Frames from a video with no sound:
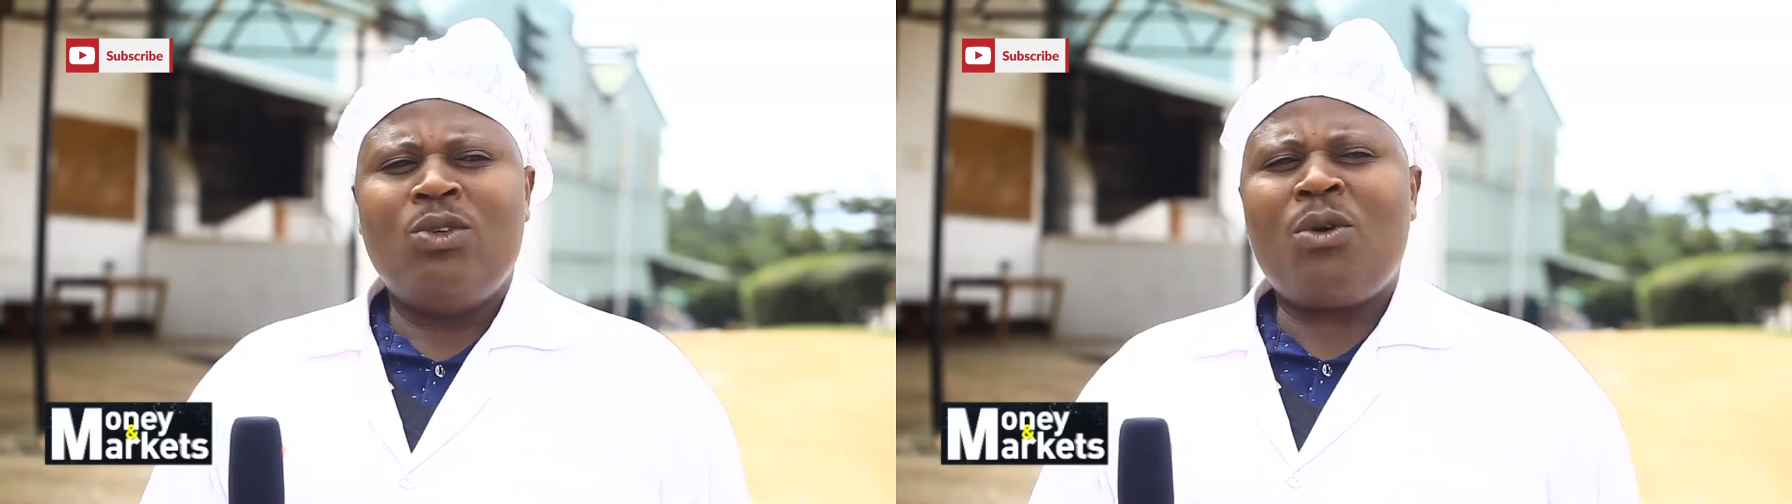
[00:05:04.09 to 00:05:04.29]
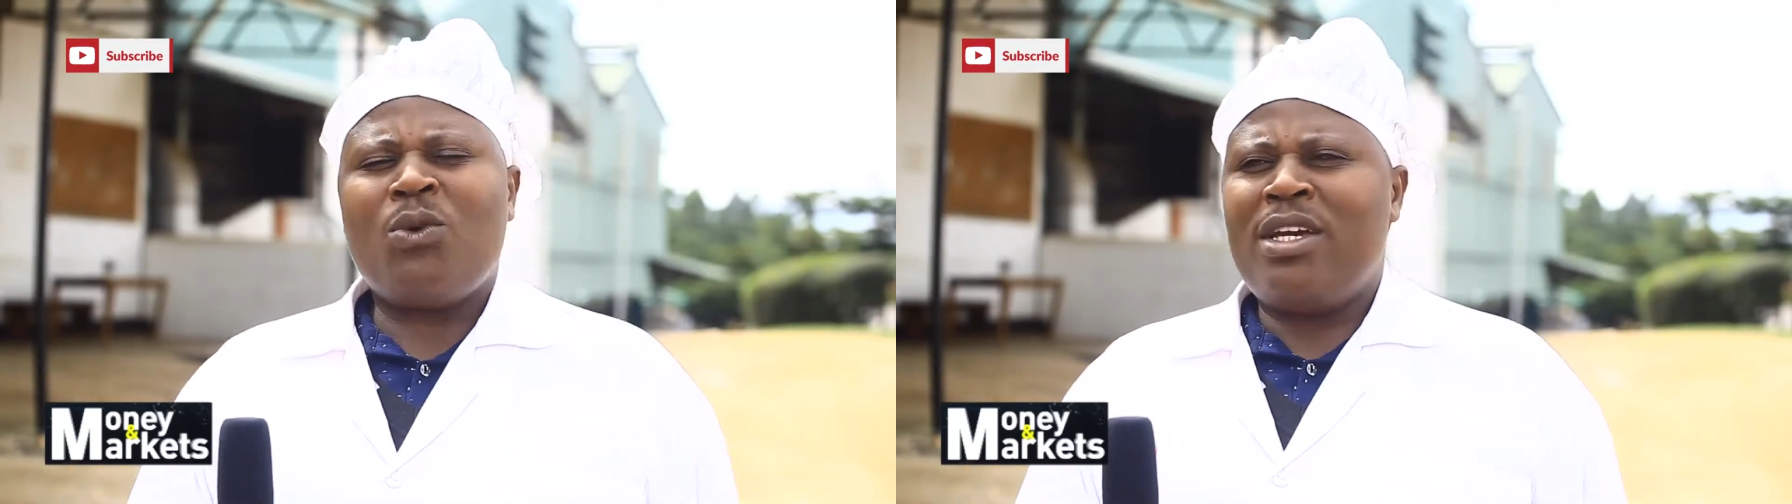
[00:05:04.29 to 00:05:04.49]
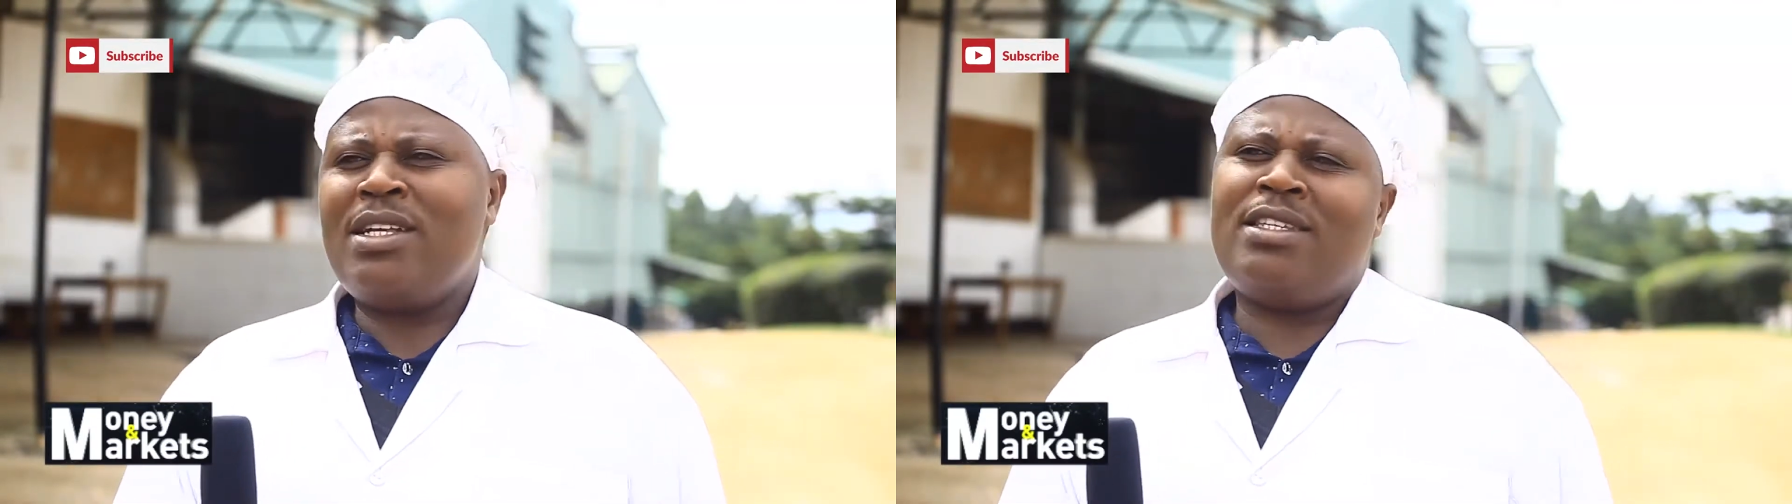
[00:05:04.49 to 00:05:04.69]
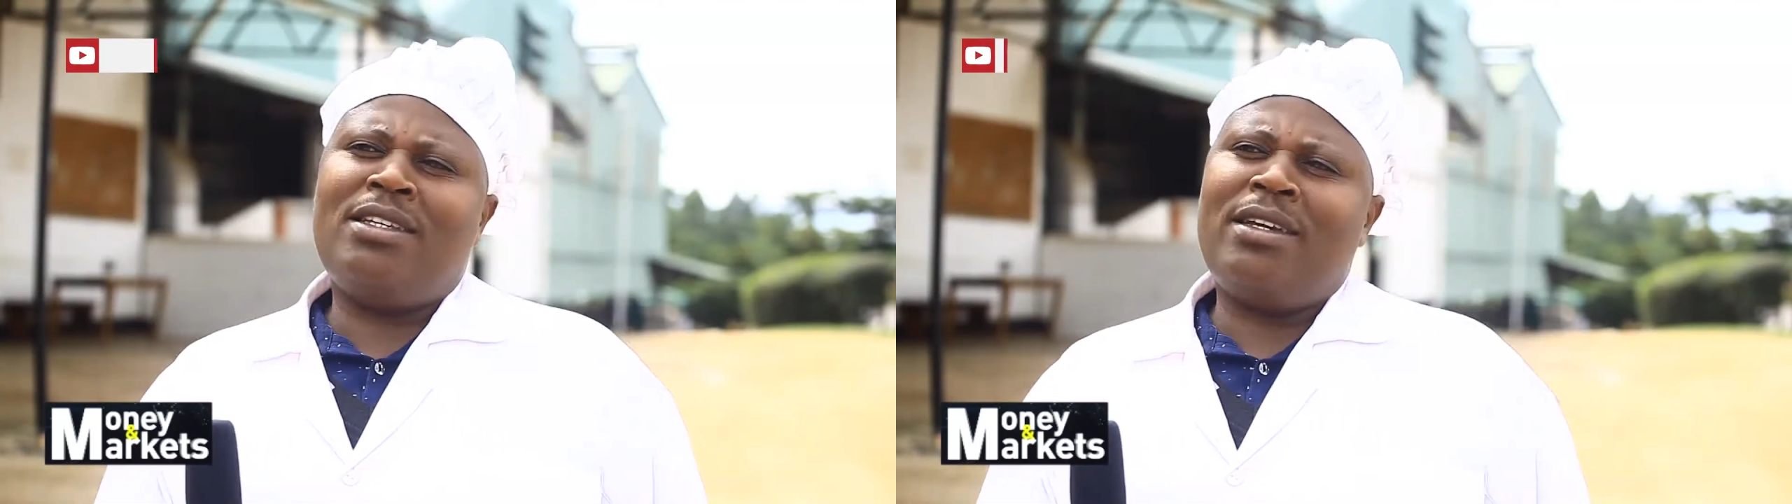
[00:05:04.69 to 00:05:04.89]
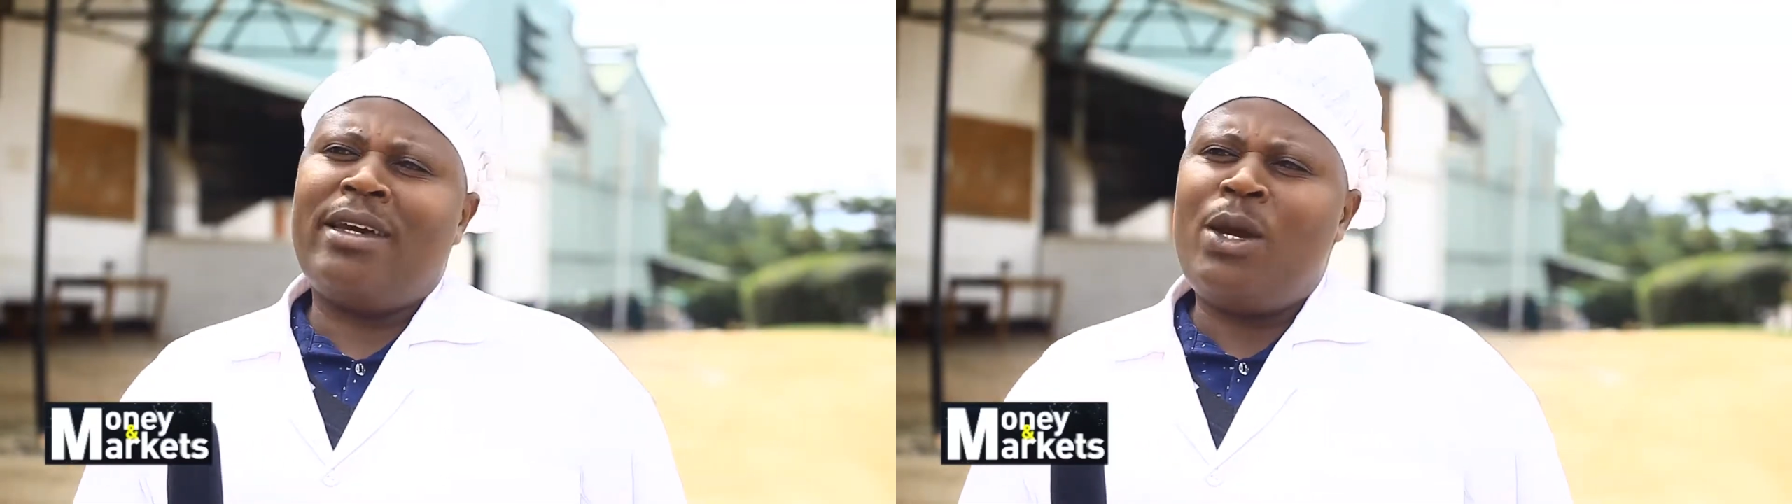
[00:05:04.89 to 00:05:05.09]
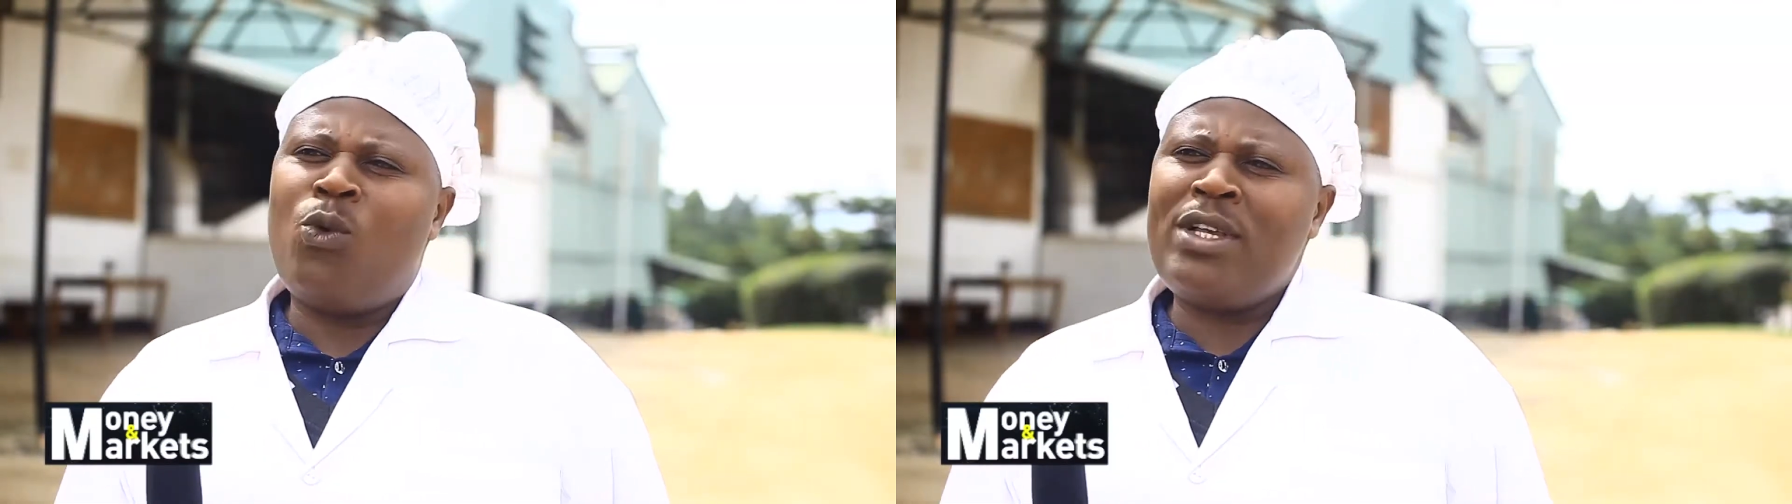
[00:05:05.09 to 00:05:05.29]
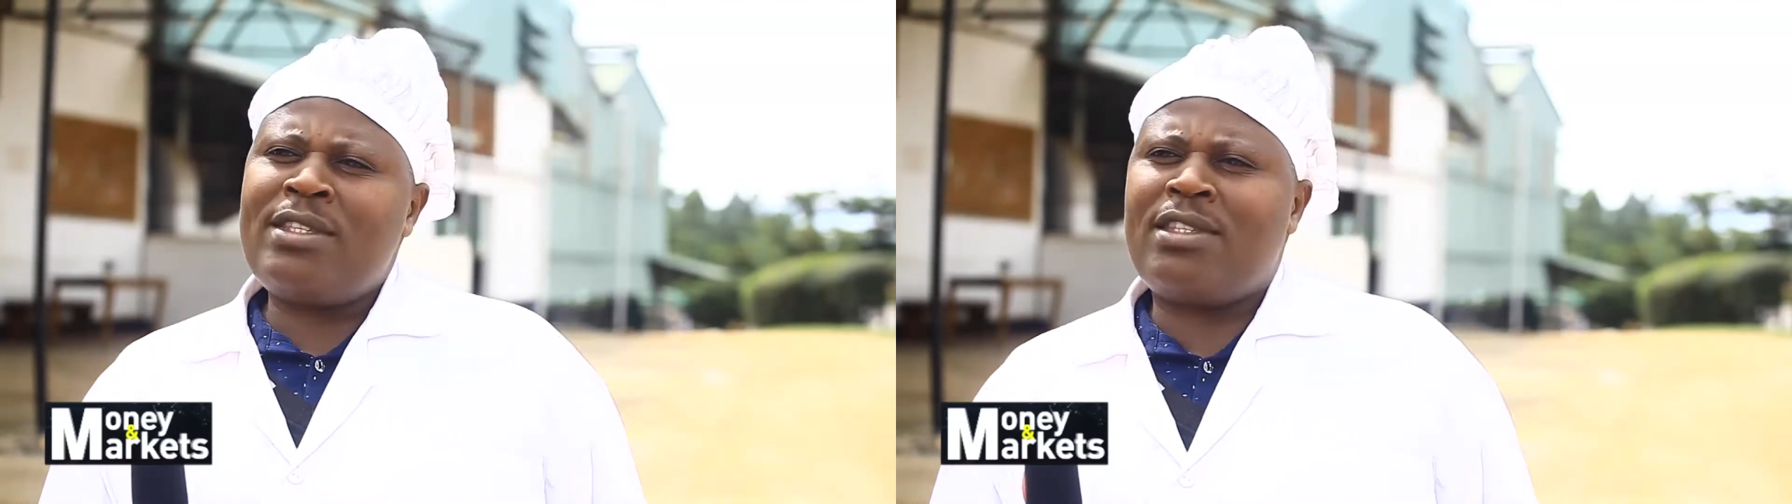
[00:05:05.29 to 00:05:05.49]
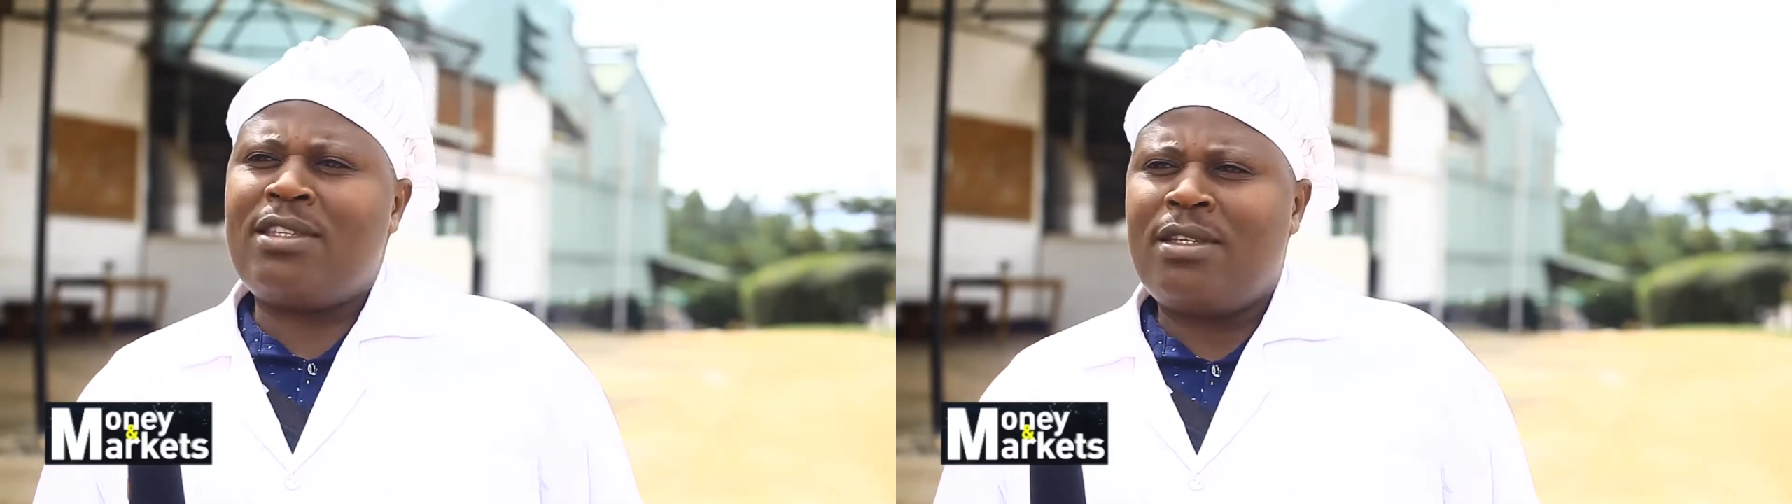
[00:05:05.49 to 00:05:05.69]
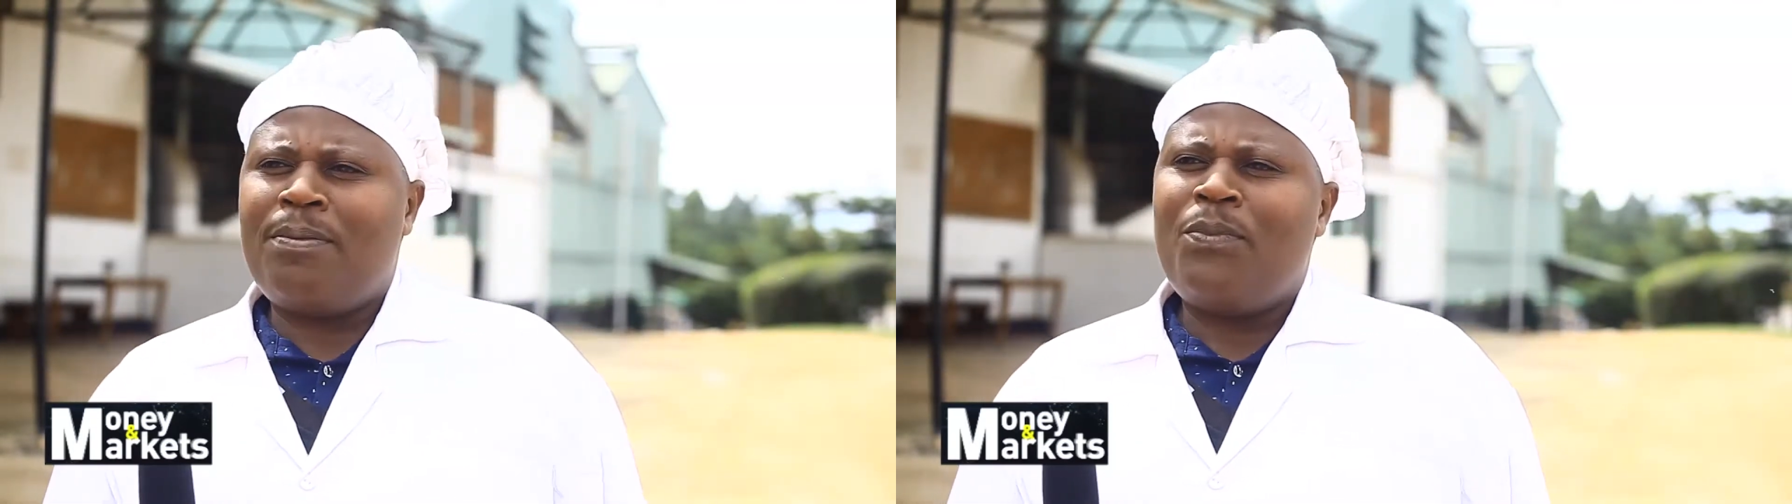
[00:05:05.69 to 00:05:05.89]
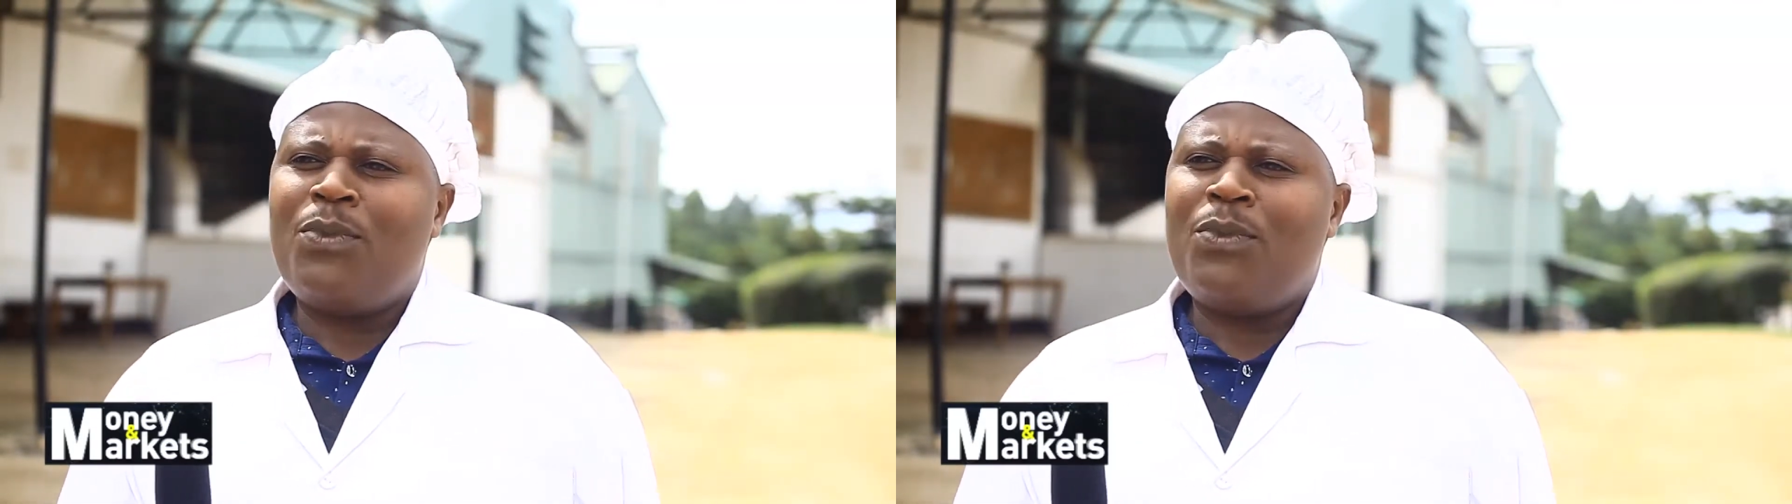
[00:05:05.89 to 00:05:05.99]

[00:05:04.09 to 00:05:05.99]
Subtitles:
you are creating a waste,